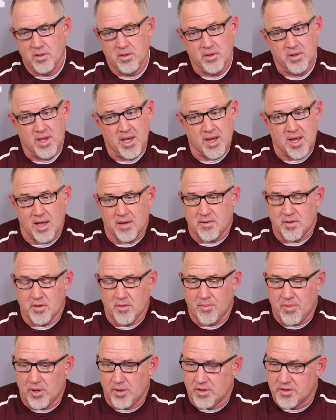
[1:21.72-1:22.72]
They got to
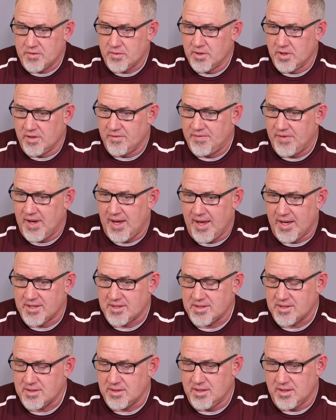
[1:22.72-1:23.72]
the bonus really
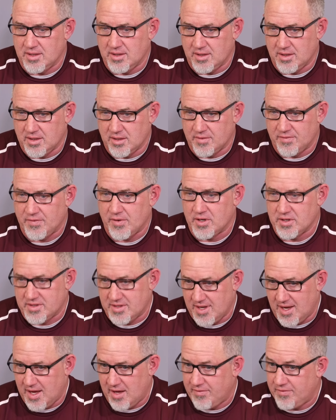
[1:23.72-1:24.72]
fast in the
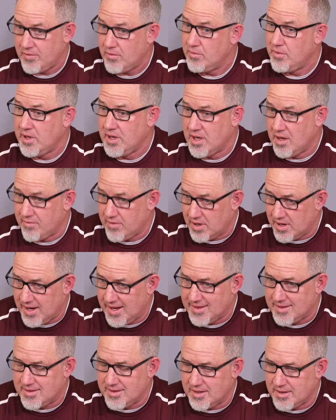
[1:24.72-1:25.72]
first half. We never
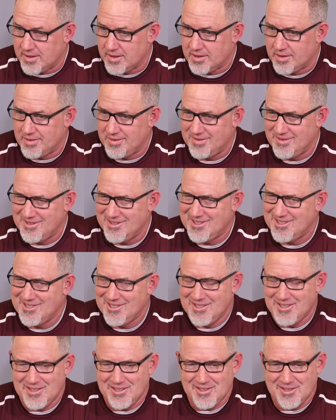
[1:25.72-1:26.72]
got there.
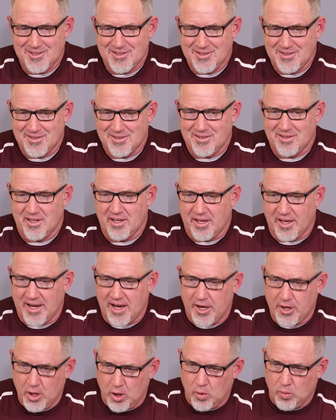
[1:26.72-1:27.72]
And
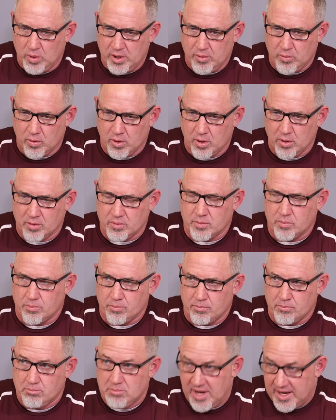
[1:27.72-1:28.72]
I know we were
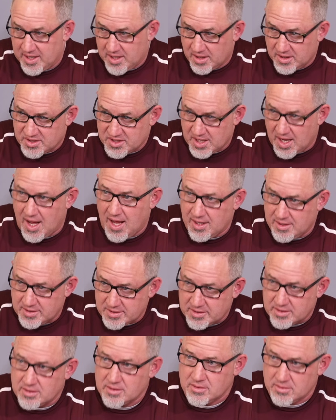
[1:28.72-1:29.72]
making
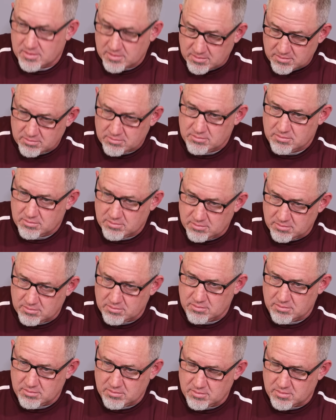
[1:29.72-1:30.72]
shots,
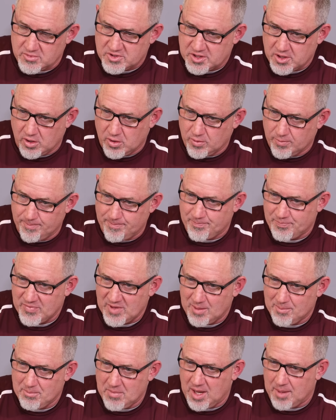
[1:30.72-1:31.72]
and so
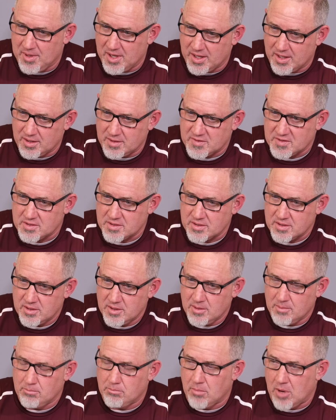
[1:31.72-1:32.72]
maybe it's
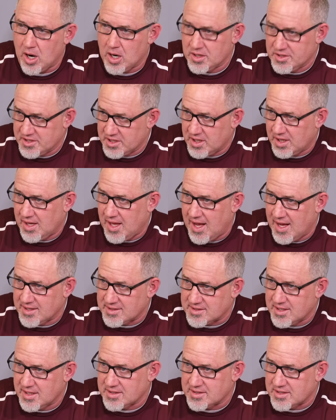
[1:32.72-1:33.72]

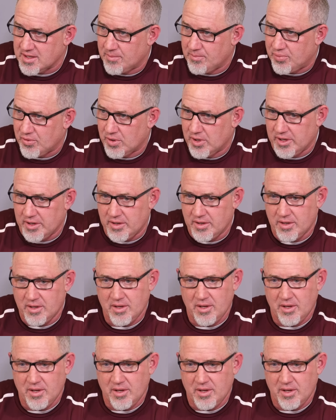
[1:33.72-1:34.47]
marginalized at some point.